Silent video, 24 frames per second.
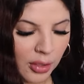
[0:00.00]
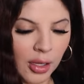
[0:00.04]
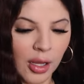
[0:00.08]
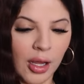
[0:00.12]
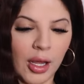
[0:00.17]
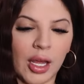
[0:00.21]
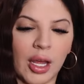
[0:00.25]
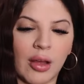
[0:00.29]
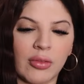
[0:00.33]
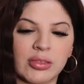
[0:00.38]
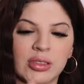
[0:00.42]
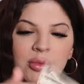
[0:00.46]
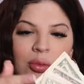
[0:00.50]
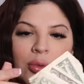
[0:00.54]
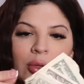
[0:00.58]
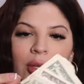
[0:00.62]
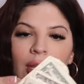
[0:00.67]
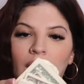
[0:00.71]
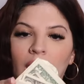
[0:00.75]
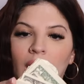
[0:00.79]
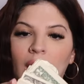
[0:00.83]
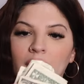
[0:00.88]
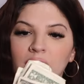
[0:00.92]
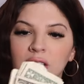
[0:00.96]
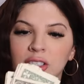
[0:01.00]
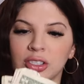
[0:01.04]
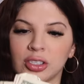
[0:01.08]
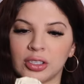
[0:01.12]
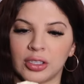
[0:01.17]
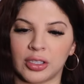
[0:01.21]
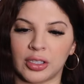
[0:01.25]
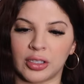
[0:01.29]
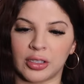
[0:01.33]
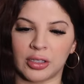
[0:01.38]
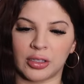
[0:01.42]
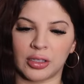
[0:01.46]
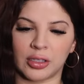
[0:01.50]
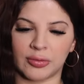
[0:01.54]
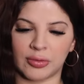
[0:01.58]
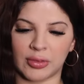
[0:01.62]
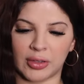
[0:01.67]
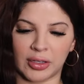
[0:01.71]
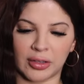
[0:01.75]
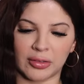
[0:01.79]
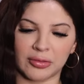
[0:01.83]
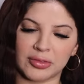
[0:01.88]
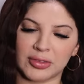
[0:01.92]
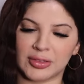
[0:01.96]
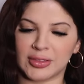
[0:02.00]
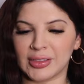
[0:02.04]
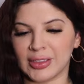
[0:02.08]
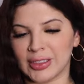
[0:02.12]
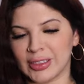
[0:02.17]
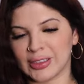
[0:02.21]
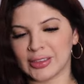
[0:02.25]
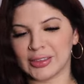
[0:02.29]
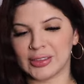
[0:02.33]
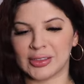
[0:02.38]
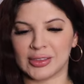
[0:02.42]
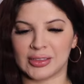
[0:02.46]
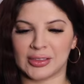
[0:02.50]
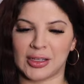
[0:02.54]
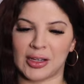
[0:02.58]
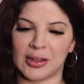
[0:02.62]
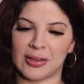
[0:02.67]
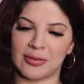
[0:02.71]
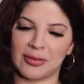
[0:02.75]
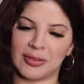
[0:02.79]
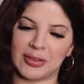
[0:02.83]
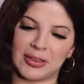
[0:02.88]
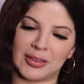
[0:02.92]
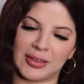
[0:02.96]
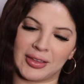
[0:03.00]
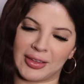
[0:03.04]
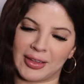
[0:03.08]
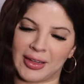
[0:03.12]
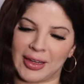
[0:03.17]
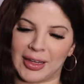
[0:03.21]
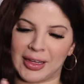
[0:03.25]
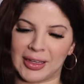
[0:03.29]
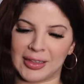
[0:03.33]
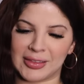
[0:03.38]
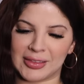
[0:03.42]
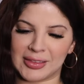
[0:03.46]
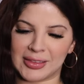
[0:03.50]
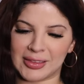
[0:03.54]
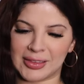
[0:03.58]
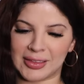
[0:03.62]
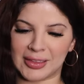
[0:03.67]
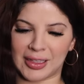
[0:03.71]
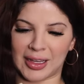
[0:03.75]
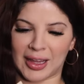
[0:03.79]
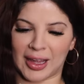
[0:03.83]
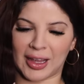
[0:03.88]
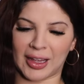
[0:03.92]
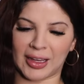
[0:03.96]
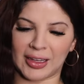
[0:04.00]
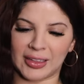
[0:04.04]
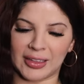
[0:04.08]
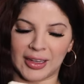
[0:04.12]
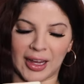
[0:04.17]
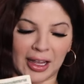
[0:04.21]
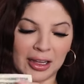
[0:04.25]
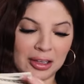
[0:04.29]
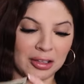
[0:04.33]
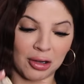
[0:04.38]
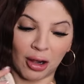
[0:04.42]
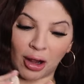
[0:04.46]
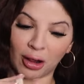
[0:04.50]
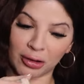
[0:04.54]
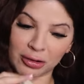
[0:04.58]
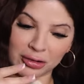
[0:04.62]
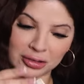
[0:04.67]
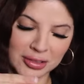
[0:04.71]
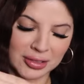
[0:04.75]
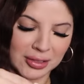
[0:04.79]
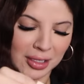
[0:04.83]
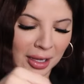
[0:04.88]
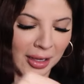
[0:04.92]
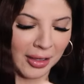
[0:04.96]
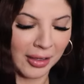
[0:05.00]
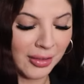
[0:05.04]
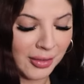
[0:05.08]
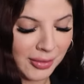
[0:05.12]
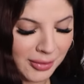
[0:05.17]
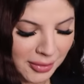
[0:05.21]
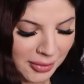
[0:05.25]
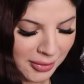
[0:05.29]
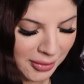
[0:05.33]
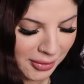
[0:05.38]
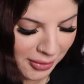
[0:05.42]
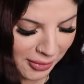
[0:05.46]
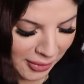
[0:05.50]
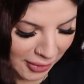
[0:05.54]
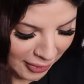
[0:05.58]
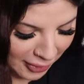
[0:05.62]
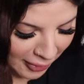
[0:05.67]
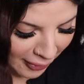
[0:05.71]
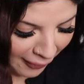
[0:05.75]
I have some cash in here. $5, $6, $7, $8, $9, $9, guys.